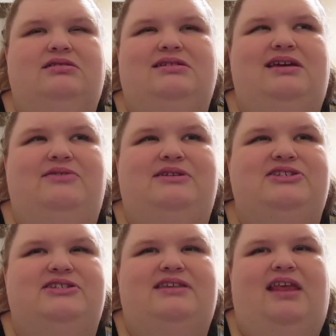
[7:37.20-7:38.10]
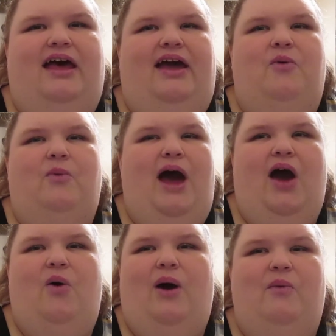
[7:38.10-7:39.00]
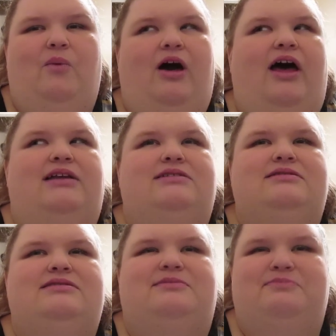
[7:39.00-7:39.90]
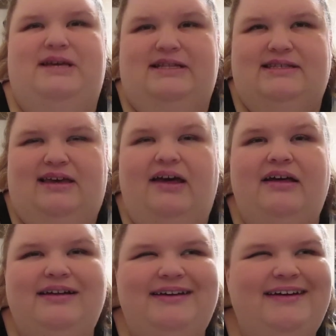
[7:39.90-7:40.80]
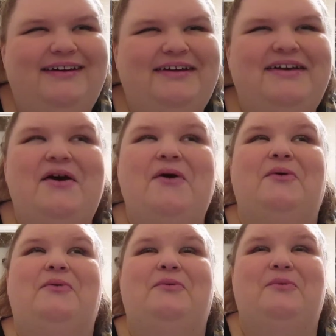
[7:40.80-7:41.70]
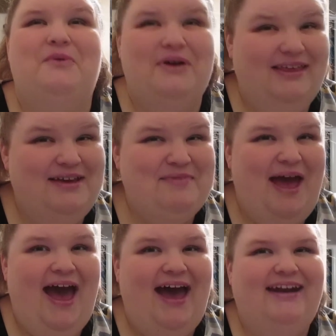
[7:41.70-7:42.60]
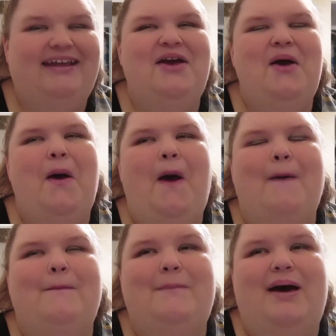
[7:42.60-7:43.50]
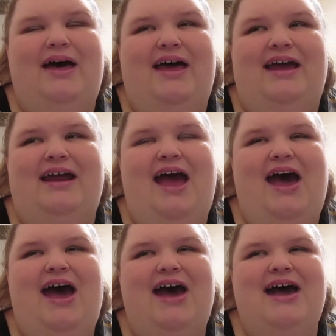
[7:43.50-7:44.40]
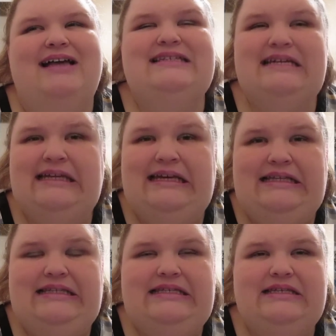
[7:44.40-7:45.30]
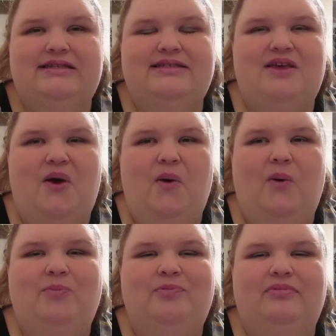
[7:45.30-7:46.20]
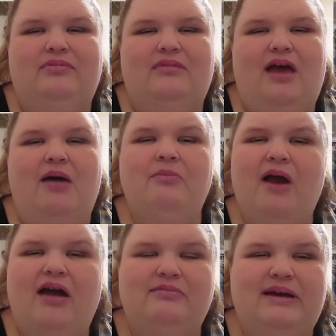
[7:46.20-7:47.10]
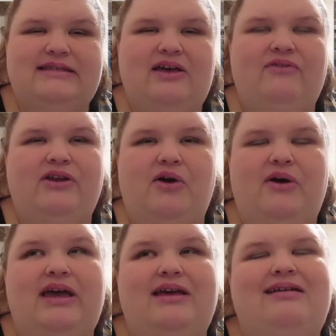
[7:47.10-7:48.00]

it was just like, wow, I want some pizza really bad, but I didn't. So I'm proud of myself. You know,